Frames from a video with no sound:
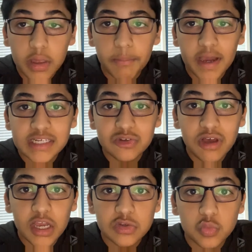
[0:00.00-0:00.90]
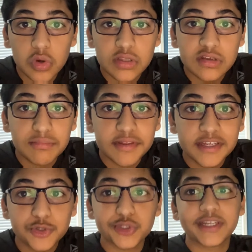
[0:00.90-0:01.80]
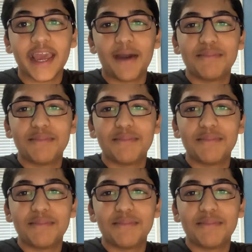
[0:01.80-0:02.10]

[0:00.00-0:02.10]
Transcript: get back to you guys when something interesting